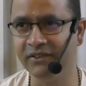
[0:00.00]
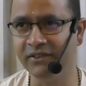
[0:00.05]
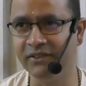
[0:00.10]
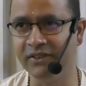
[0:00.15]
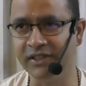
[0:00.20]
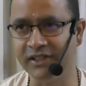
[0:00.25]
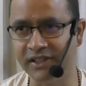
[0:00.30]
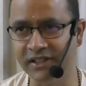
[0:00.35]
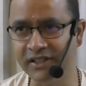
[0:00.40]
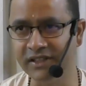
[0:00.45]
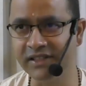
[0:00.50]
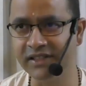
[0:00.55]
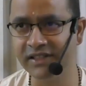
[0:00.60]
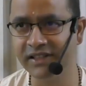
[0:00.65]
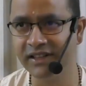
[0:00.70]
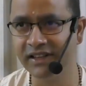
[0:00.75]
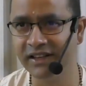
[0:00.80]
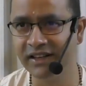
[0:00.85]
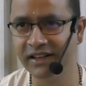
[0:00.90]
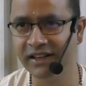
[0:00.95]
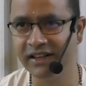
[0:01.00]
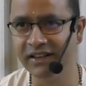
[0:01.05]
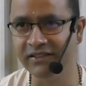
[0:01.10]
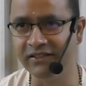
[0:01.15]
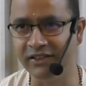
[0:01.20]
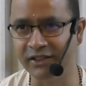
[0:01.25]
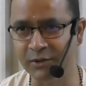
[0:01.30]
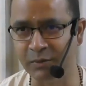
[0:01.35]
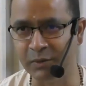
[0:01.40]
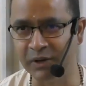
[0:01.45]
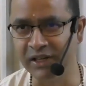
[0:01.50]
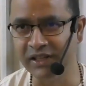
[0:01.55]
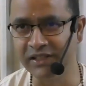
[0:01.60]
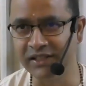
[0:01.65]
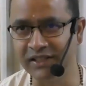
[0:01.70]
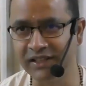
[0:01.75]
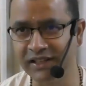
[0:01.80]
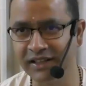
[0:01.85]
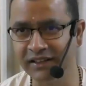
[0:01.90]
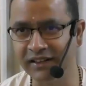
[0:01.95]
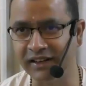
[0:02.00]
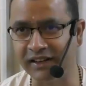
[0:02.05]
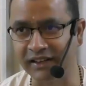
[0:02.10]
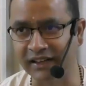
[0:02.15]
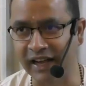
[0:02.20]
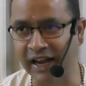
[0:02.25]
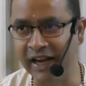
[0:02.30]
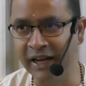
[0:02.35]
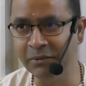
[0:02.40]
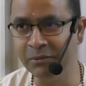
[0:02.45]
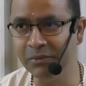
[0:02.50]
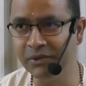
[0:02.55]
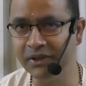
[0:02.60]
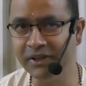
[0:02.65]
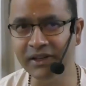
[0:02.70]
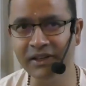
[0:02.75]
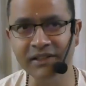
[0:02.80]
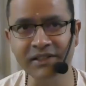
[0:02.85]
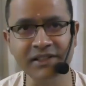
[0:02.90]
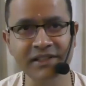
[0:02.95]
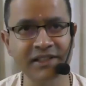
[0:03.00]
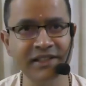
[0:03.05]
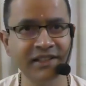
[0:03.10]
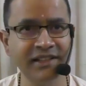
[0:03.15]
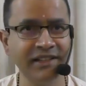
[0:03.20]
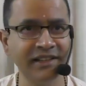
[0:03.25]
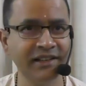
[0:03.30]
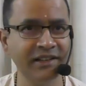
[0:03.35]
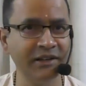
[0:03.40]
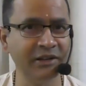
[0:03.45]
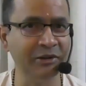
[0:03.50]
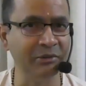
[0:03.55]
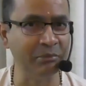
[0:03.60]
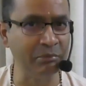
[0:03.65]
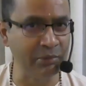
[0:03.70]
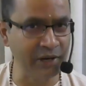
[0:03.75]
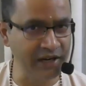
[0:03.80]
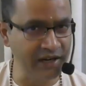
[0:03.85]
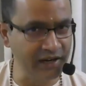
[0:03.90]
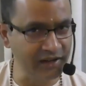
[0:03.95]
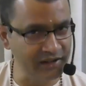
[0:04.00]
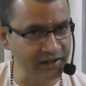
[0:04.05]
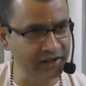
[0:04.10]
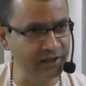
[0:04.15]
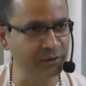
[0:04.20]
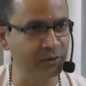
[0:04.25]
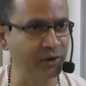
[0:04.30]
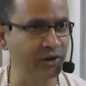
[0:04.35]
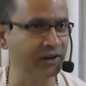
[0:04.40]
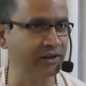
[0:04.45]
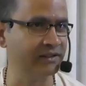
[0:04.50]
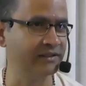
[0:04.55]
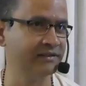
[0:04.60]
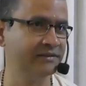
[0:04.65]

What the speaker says: which means that time is bigger than the world.